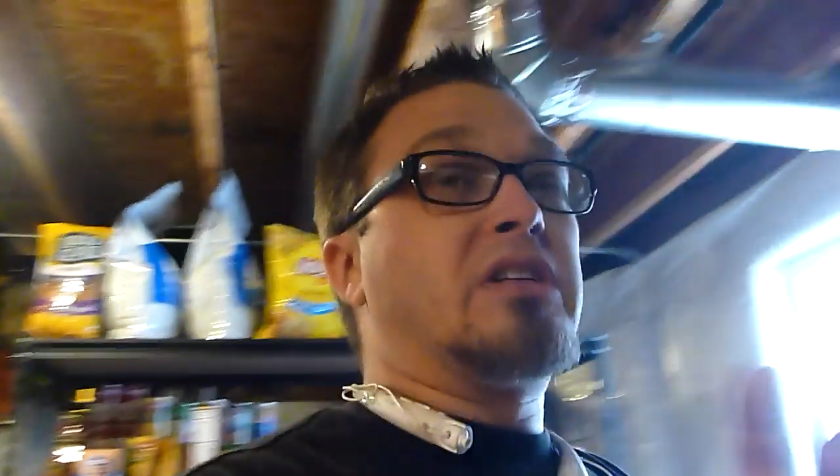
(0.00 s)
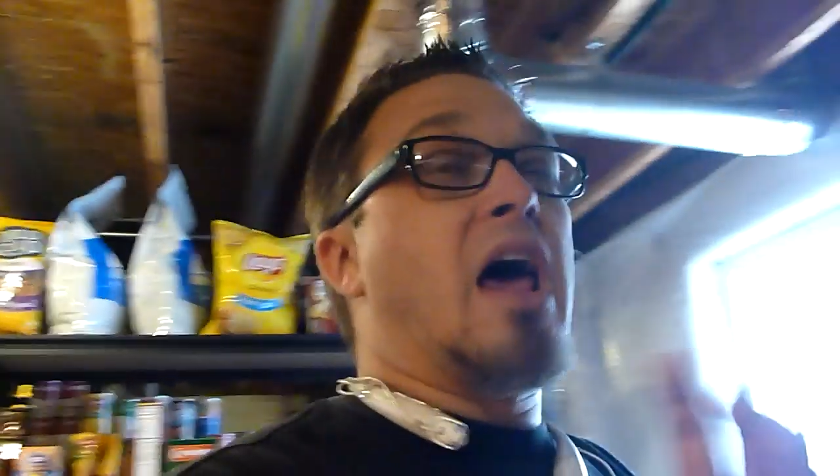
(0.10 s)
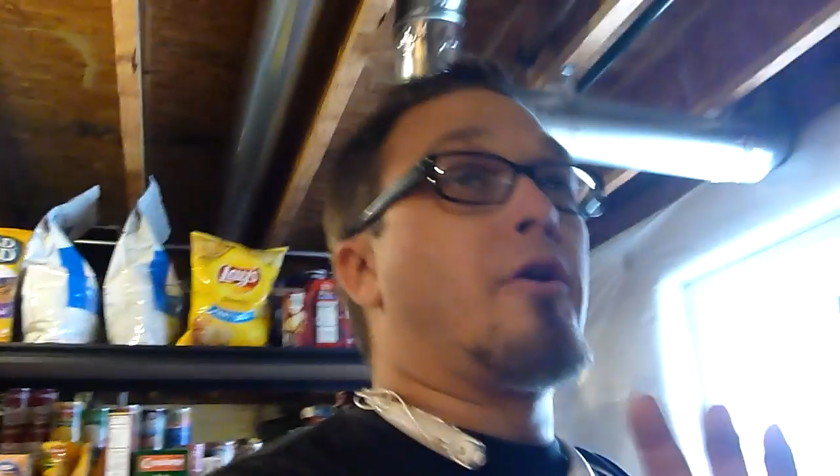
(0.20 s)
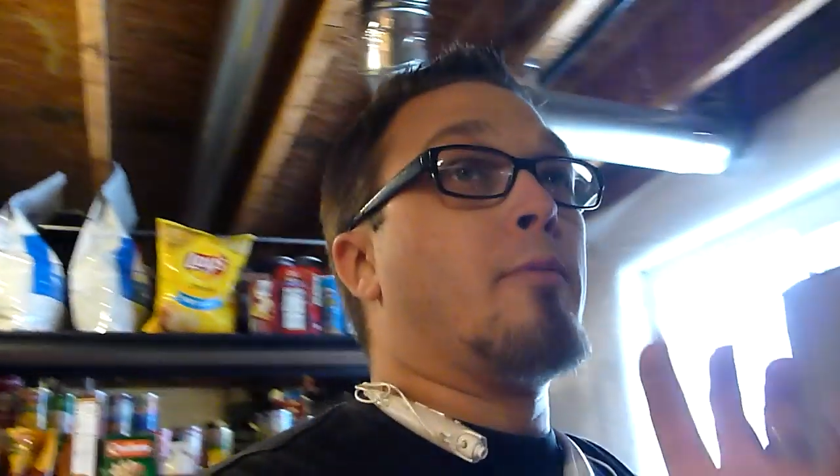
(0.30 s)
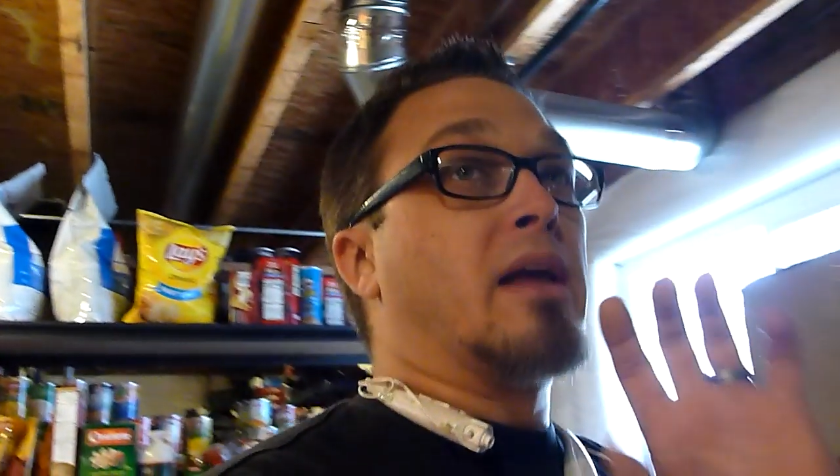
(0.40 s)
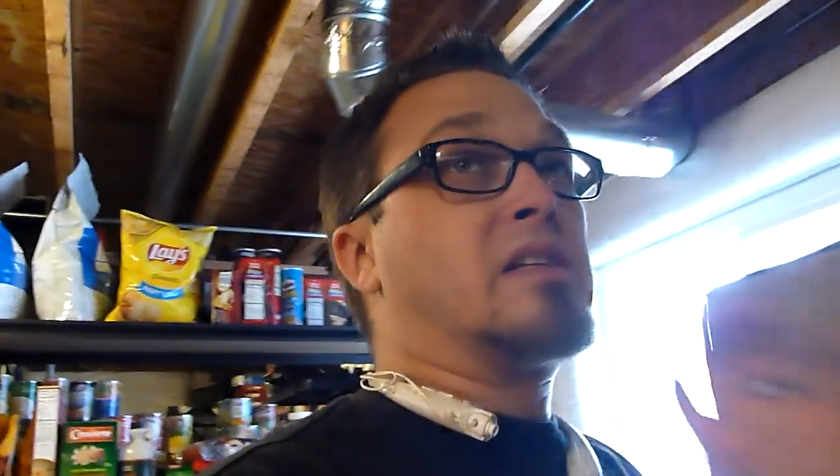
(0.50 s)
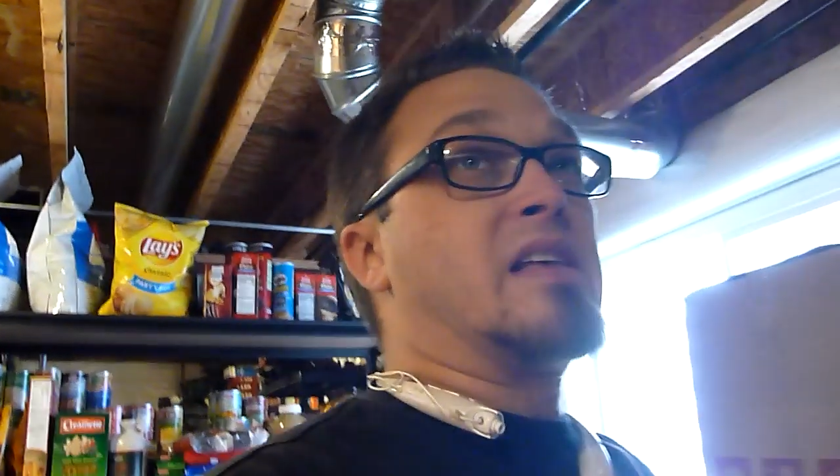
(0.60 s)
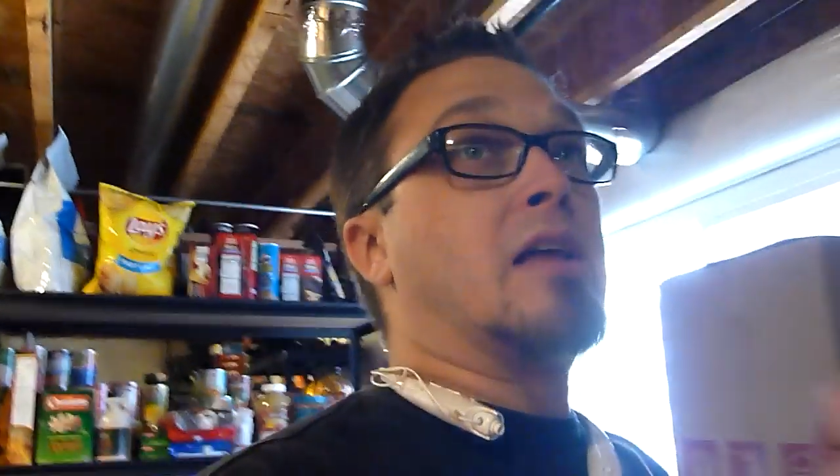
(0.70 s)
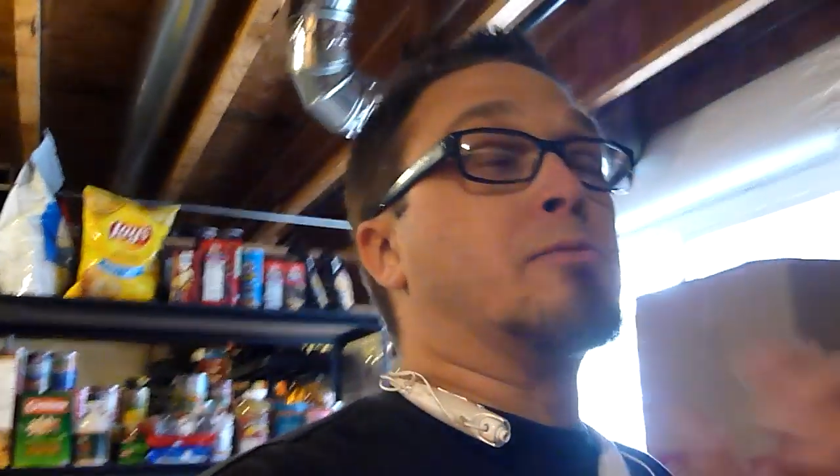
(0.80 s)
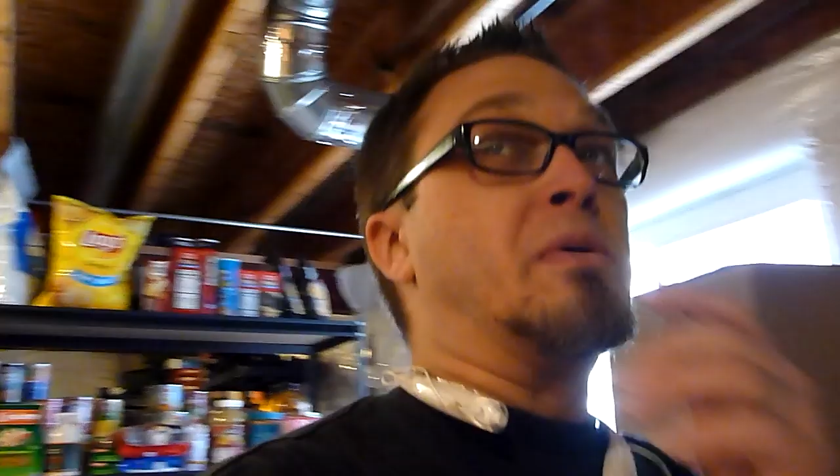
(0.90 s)
tender makes
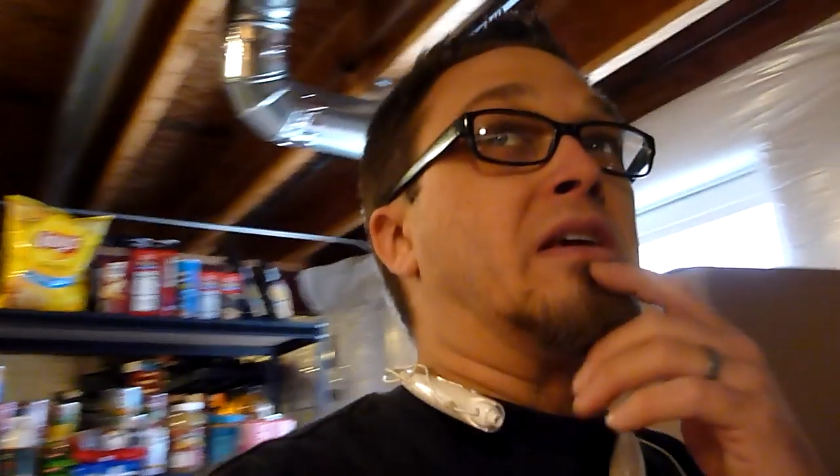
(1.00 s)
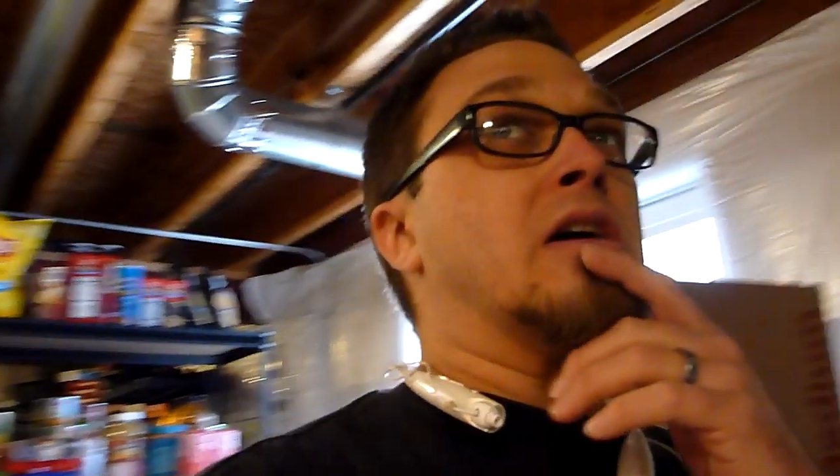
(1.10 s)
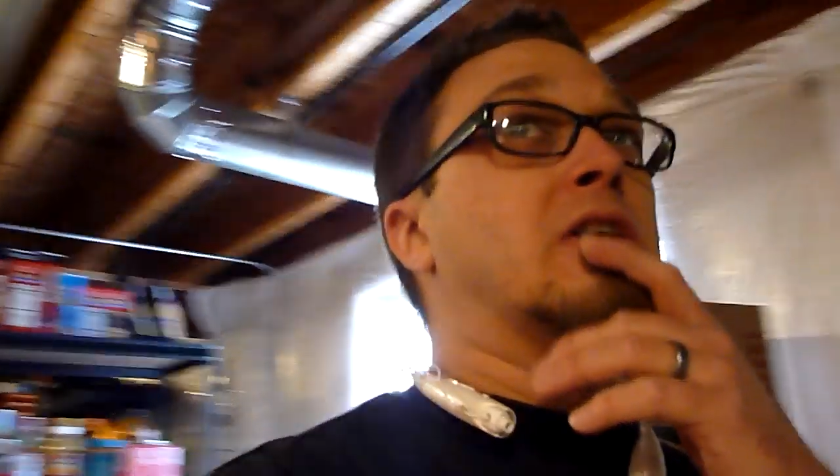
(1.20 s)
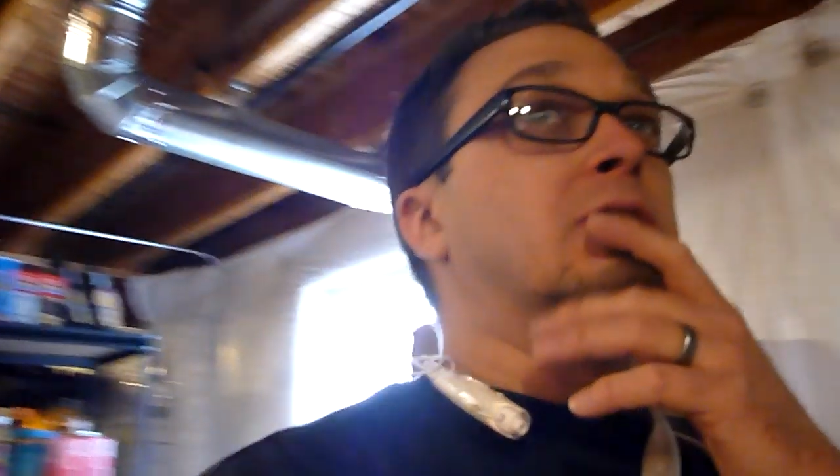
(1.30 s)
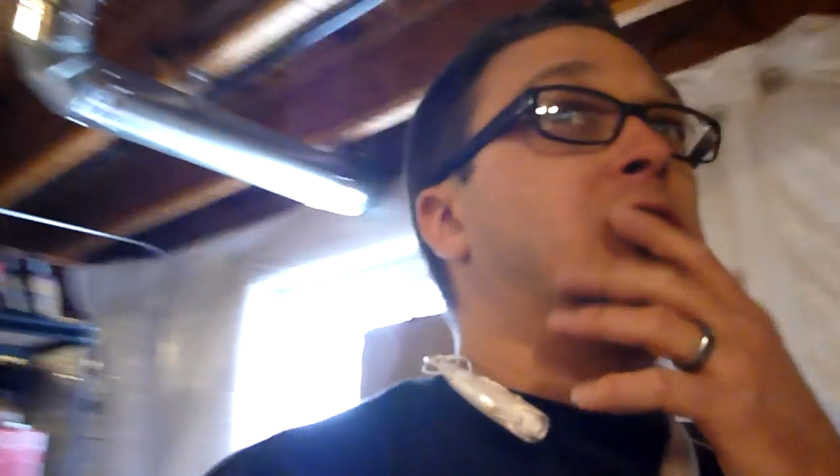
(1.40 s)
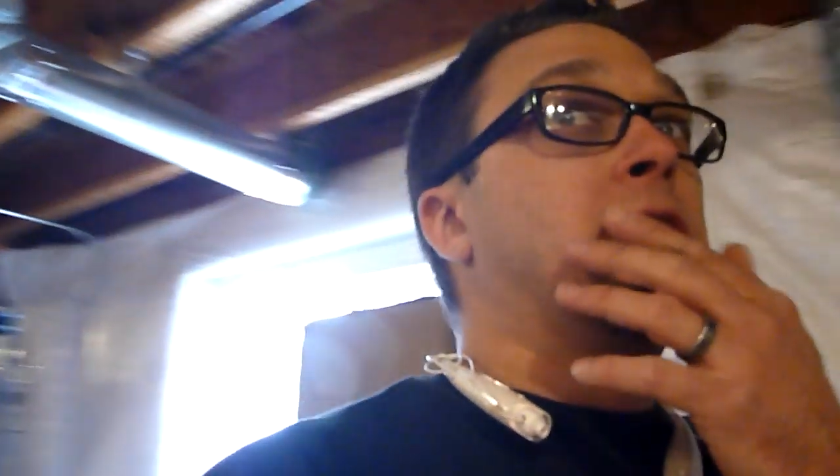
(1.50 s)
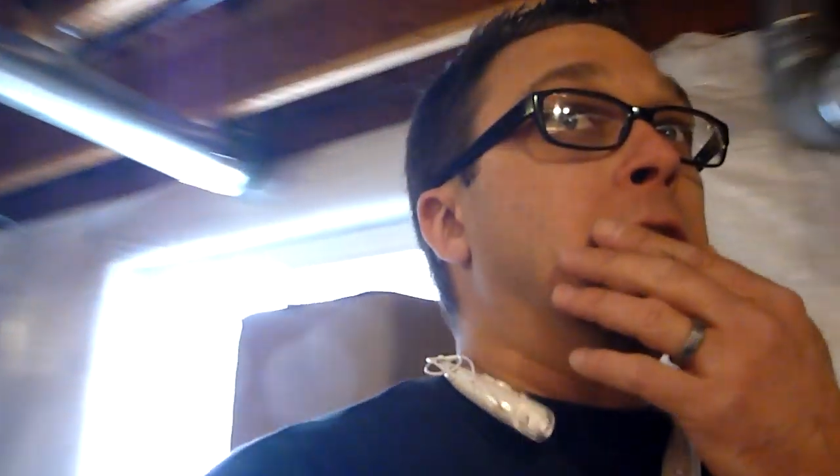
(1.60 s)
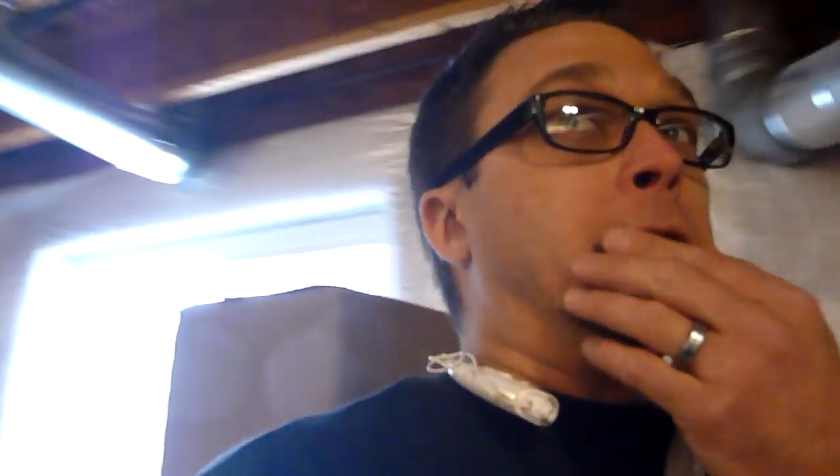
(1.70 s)
sense because